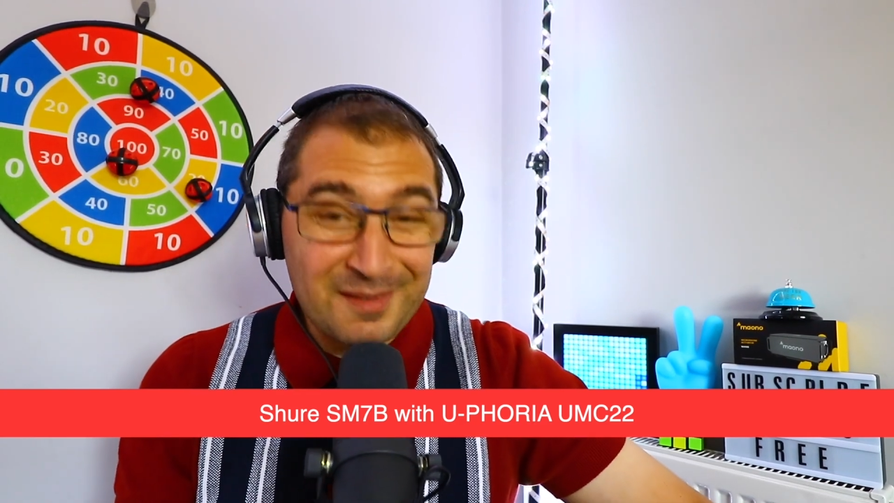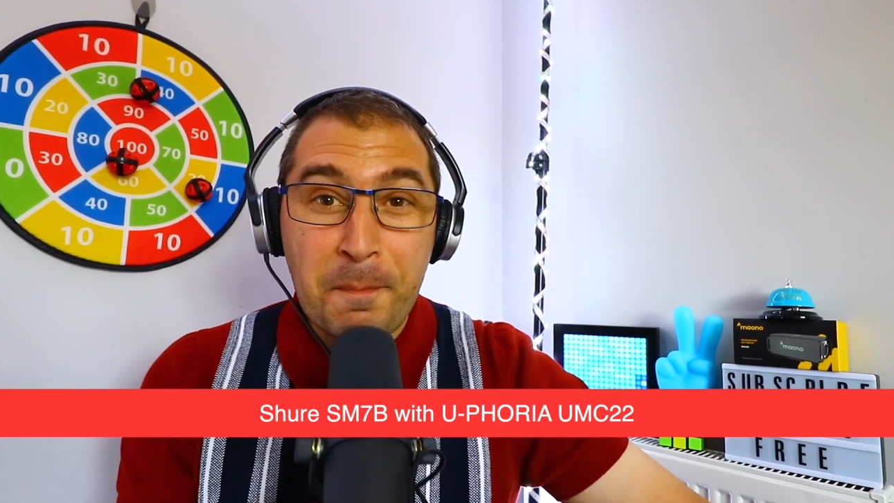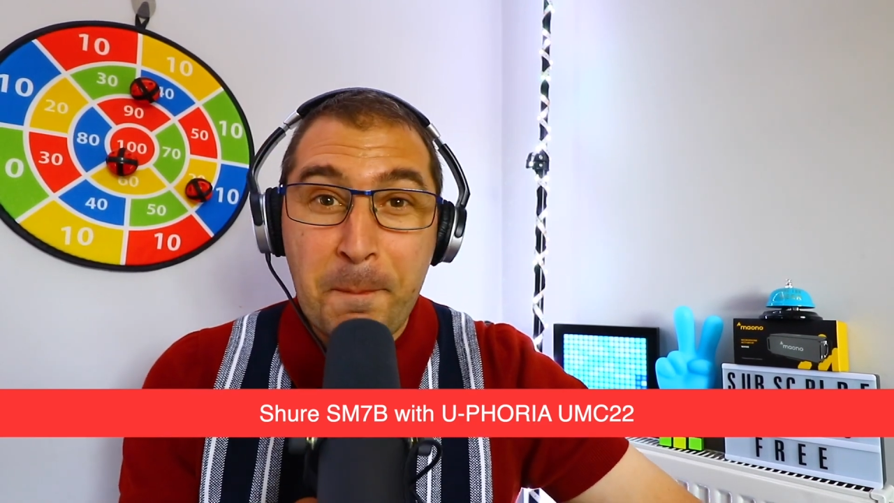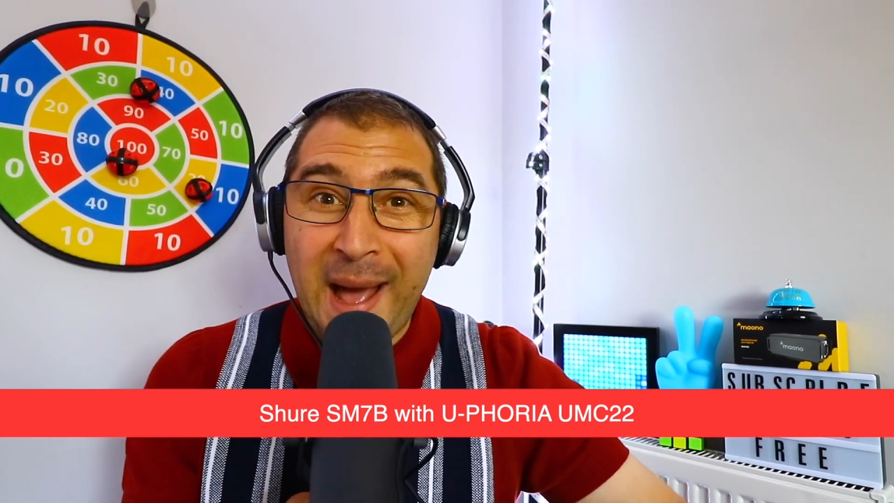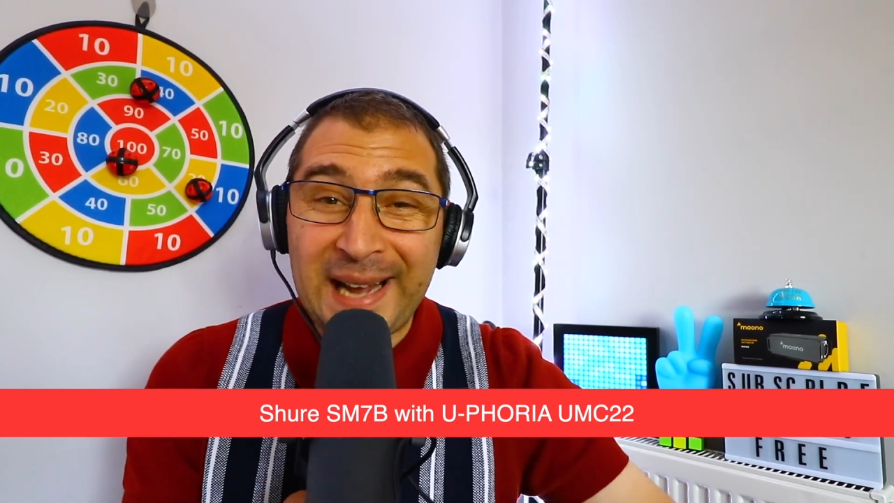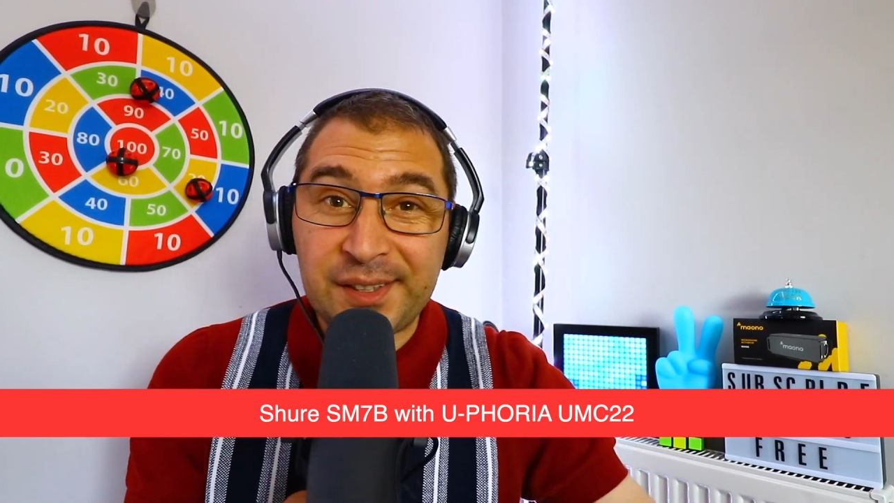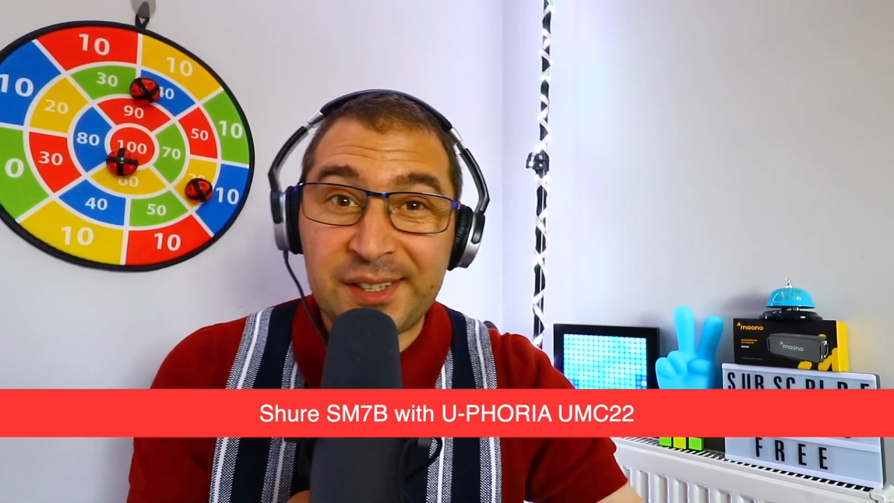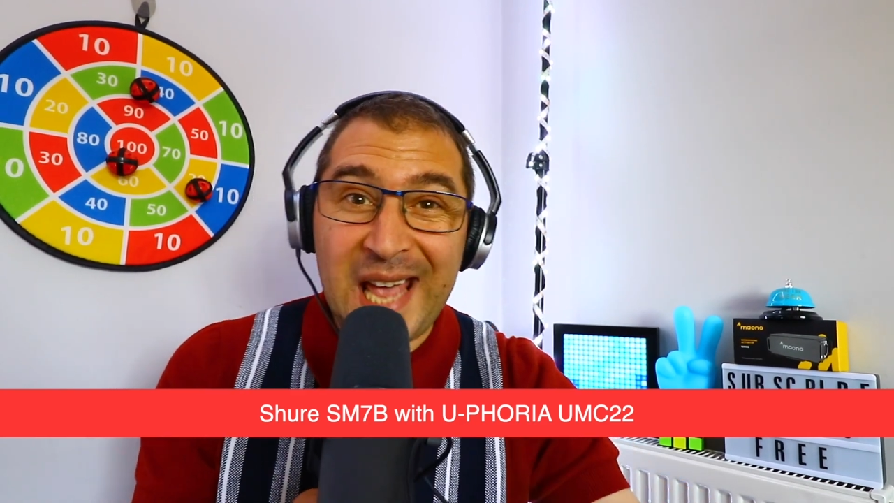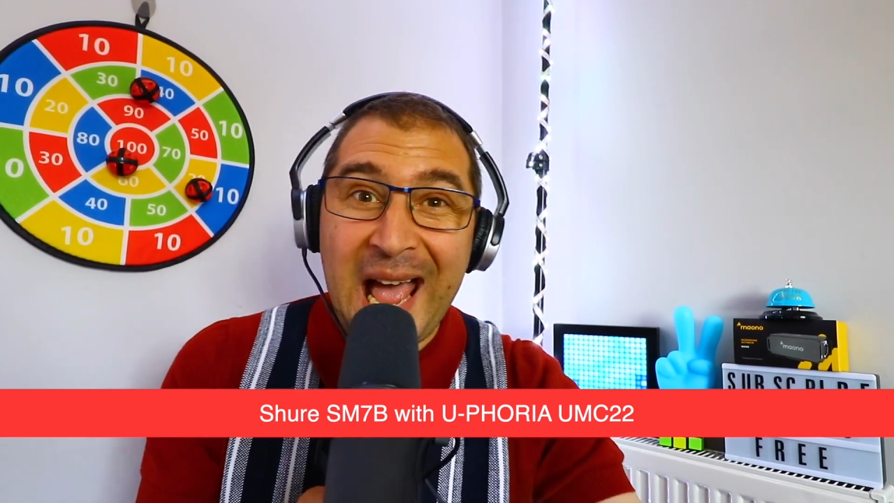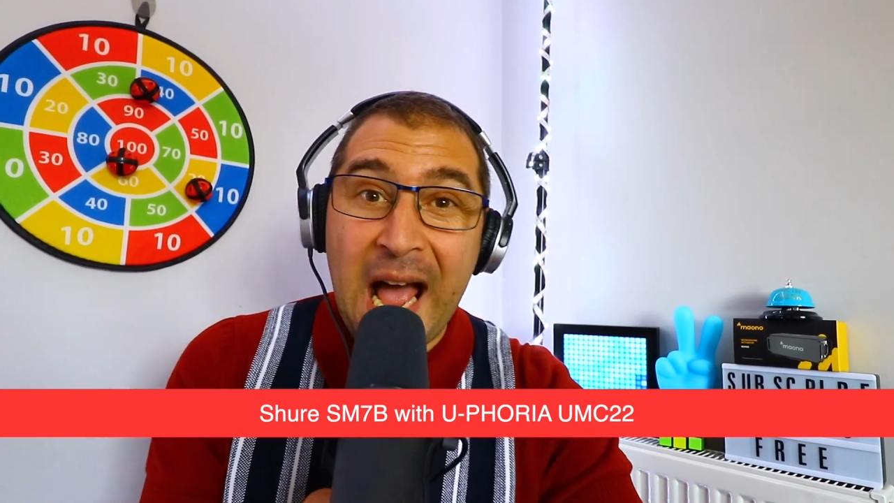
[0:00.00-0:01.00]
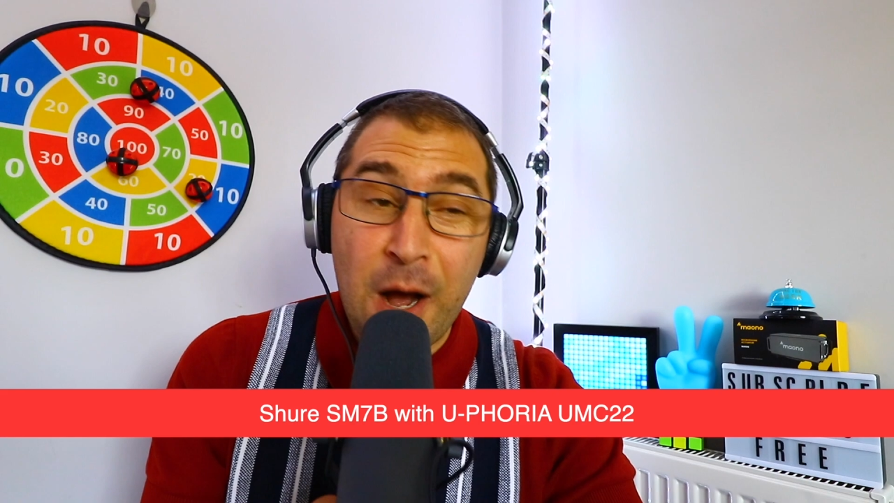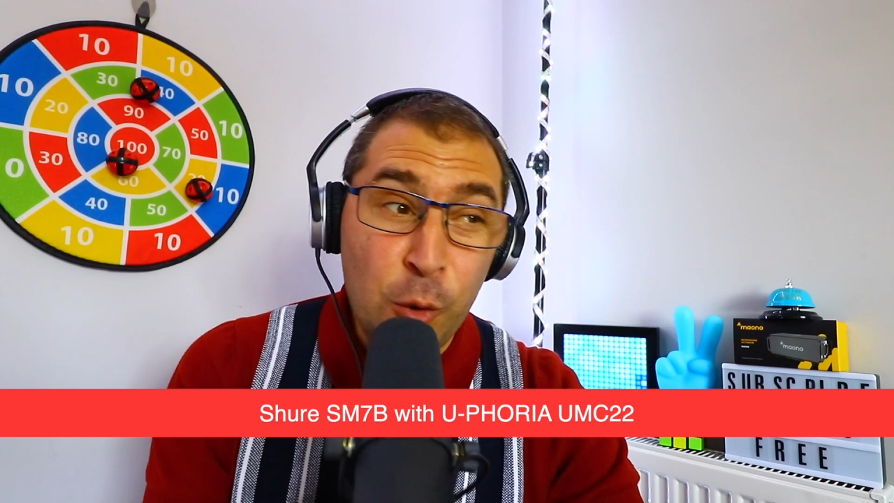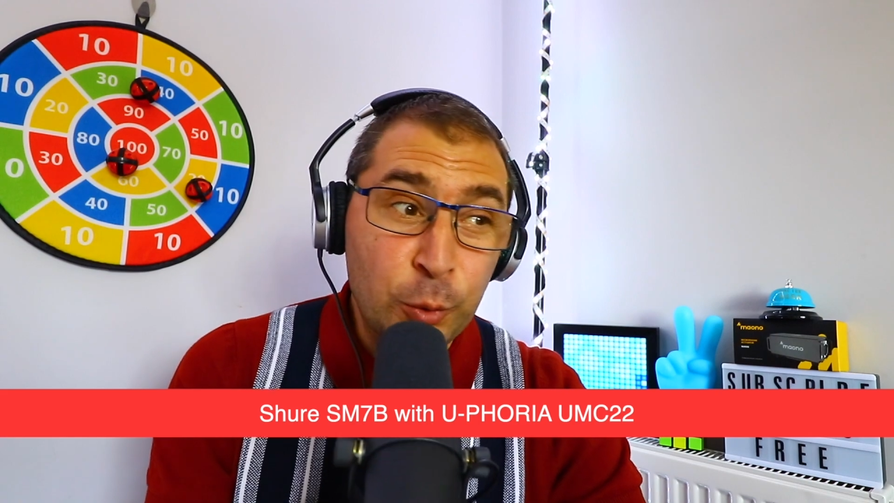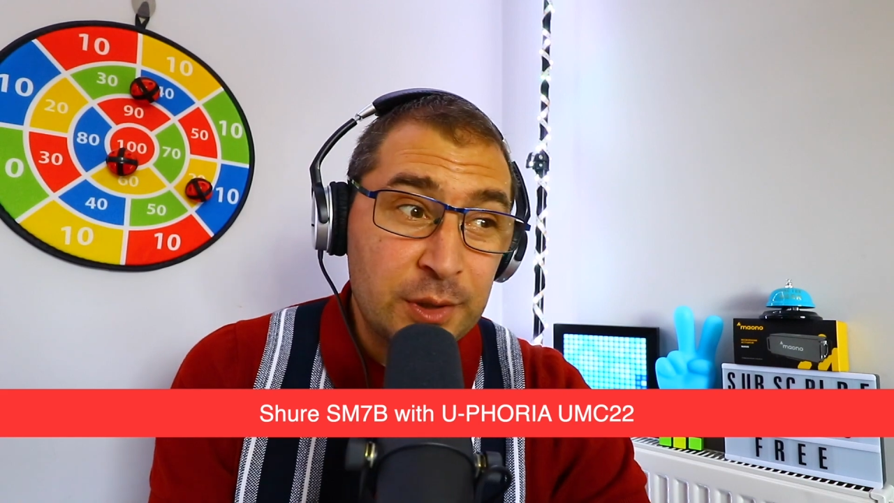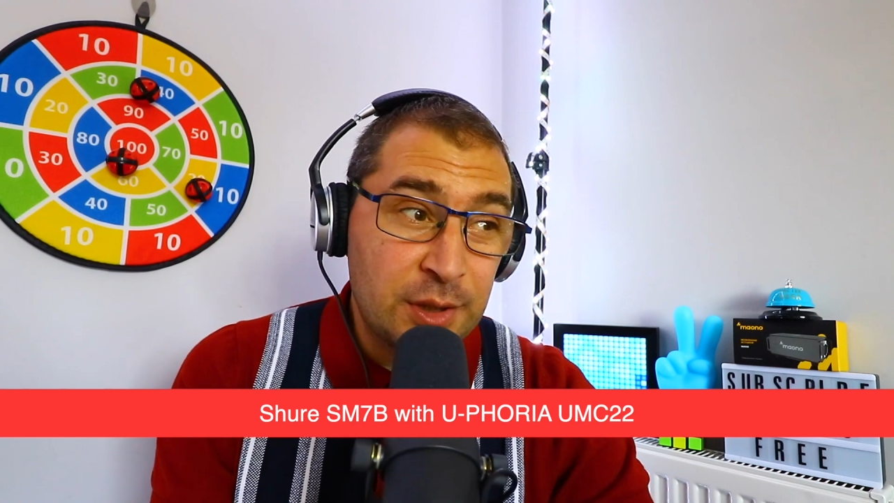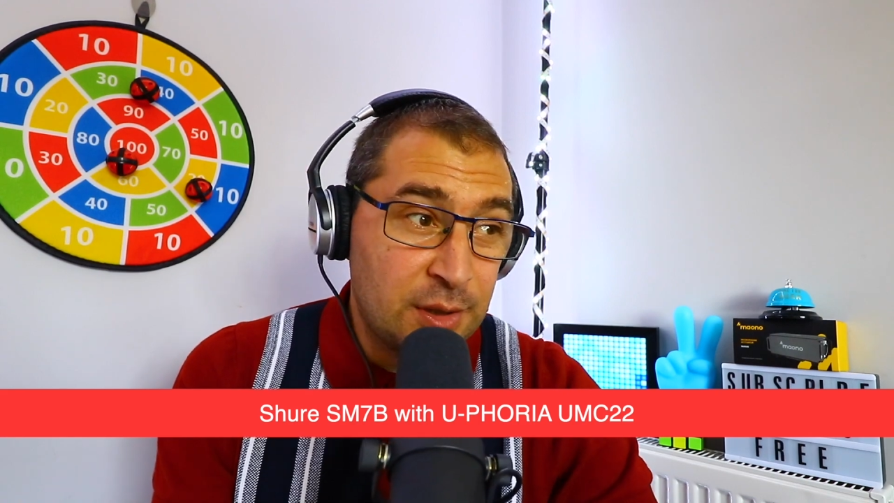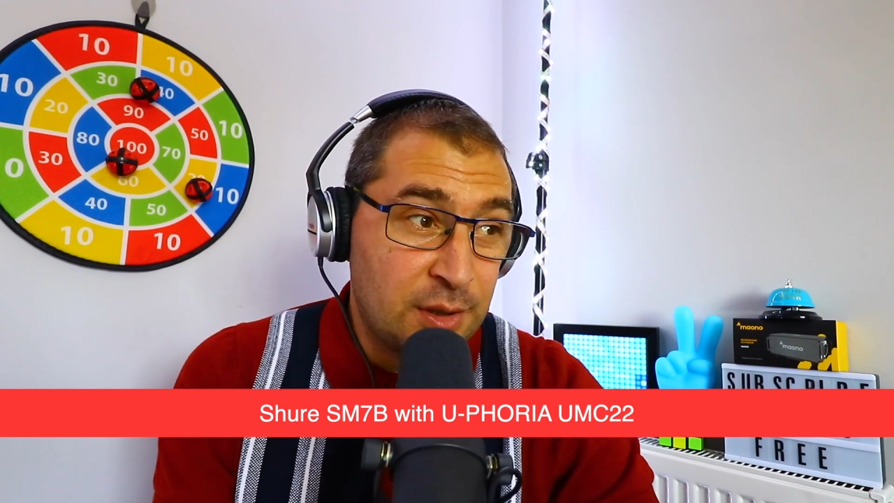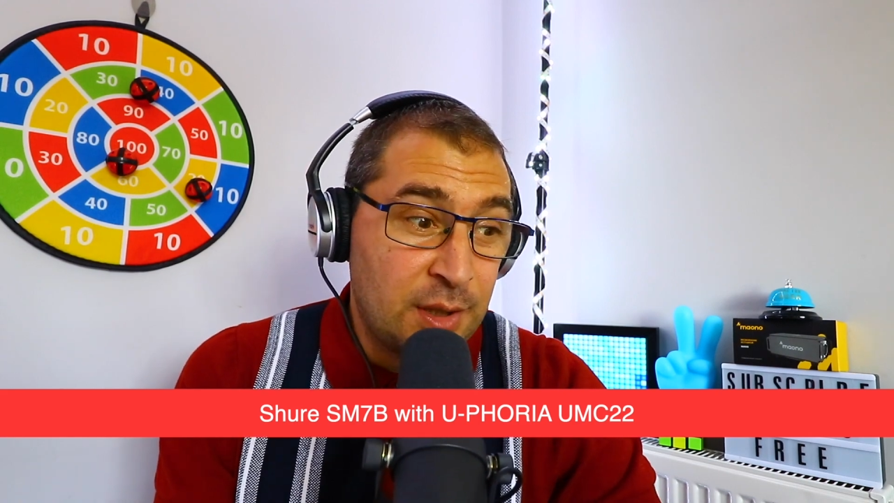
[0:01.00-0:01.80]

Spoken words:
maxed out.